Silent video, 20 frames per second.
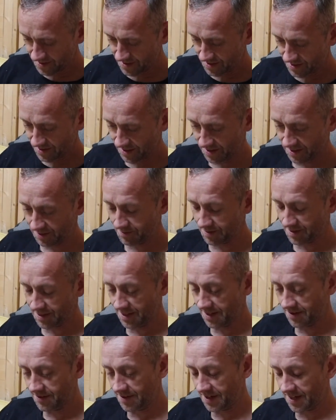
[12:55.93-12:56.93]
I can't
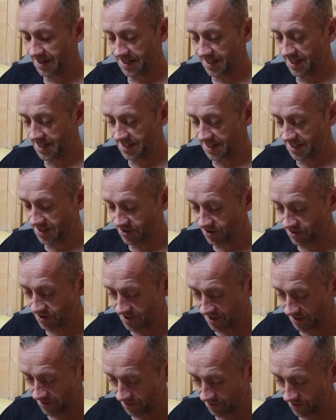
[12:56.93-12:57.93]
believe I, I didn't use
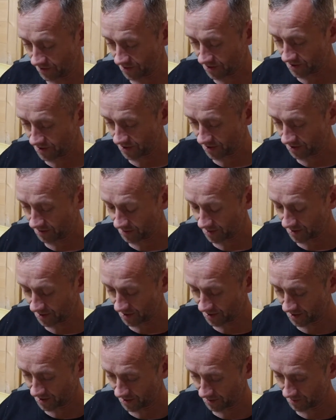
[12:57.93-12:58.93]
that first. There we
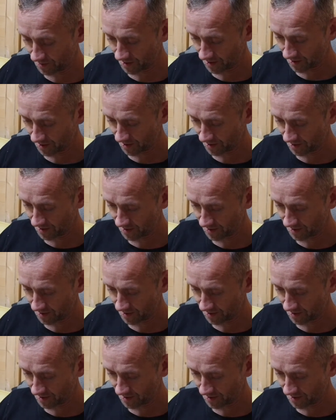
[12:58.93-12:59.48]
are, there we are.